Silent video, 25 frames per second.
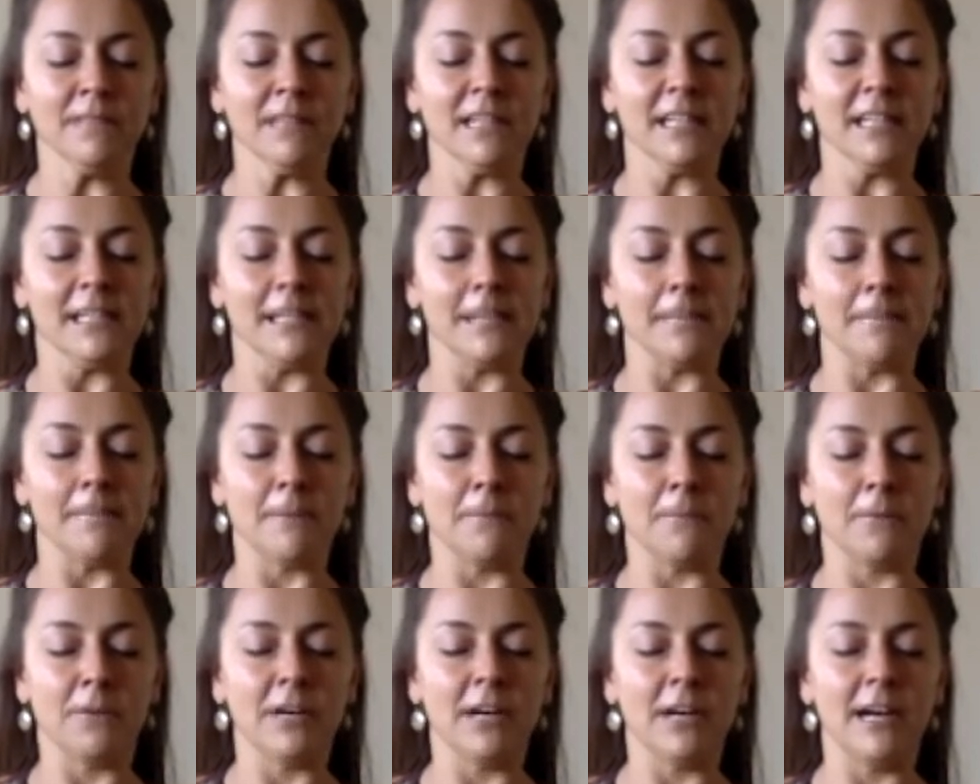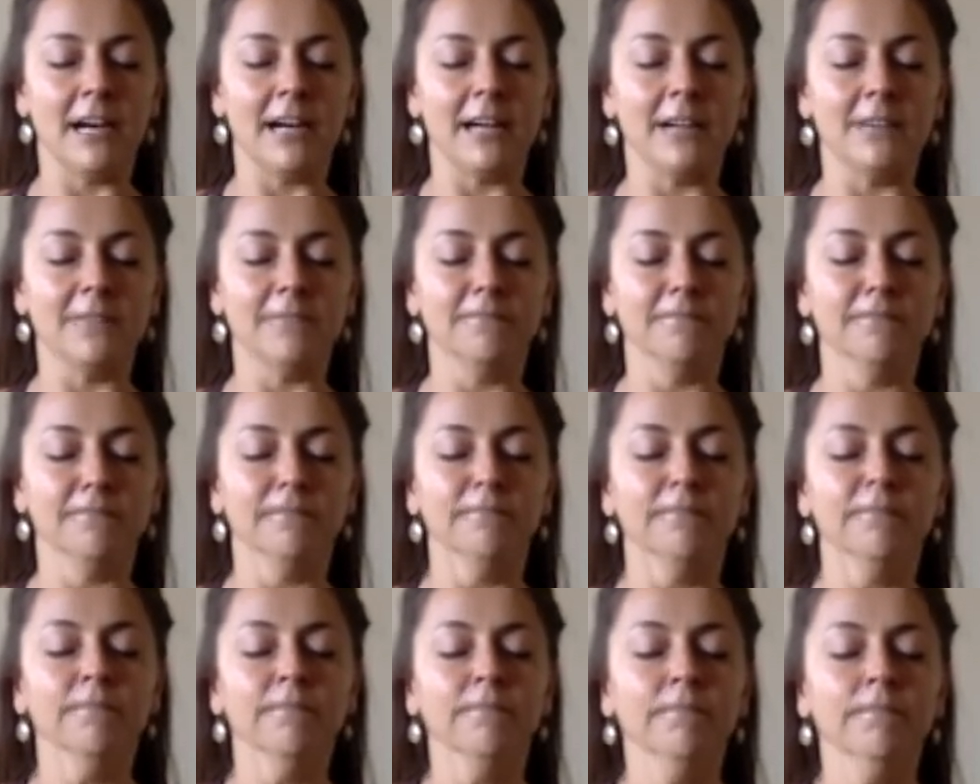Sip in more air.
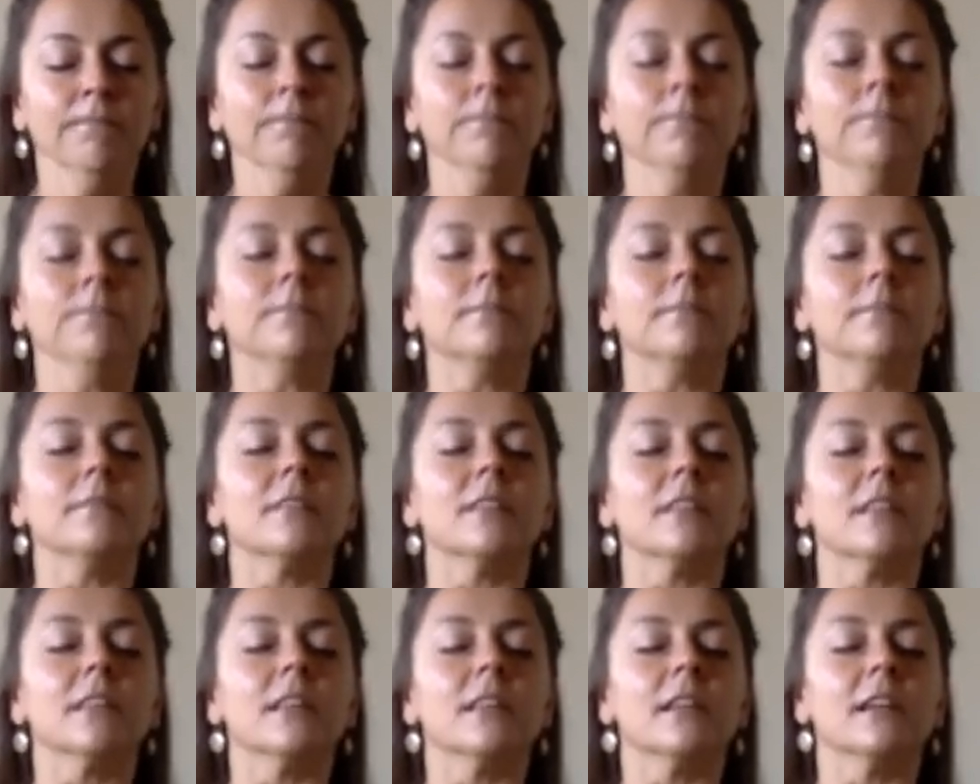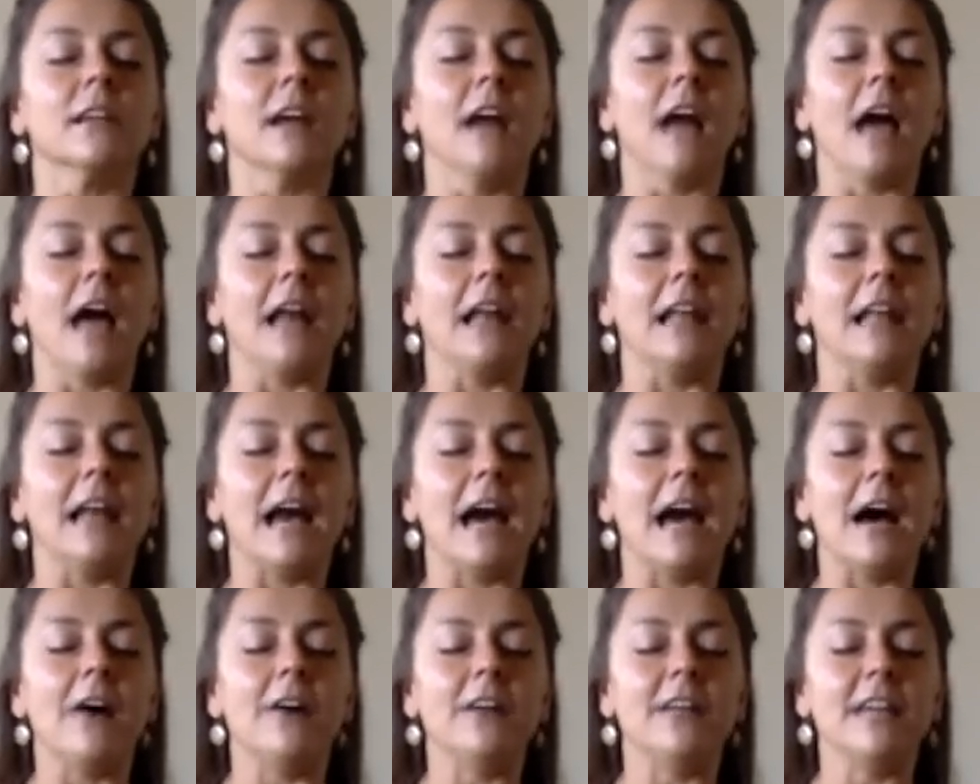
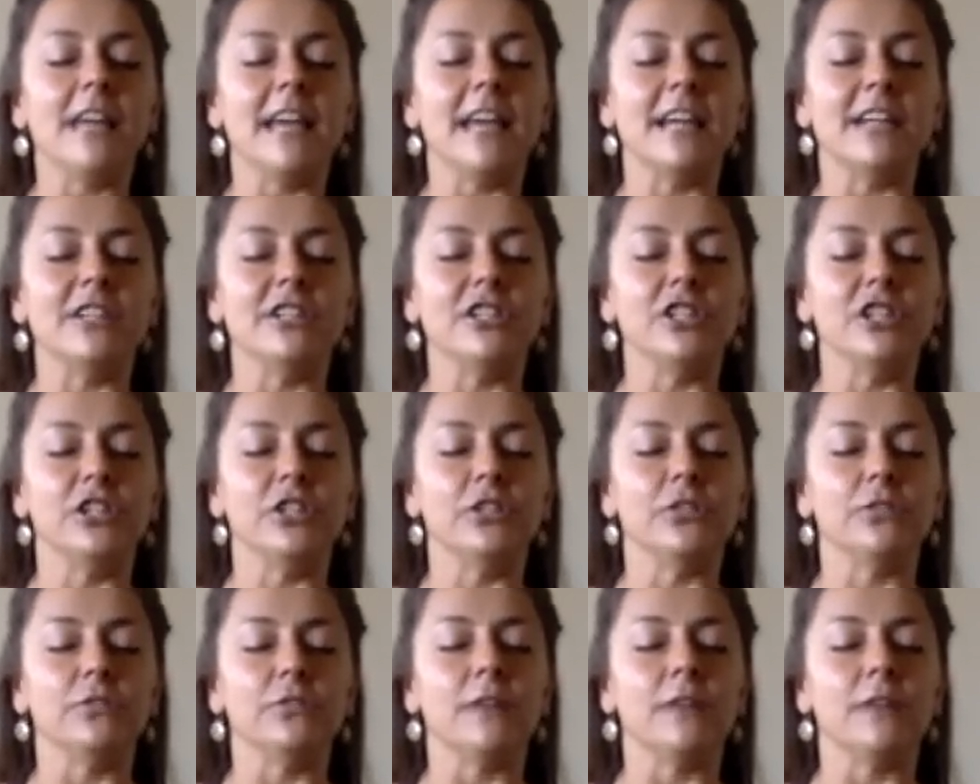Allow the energy to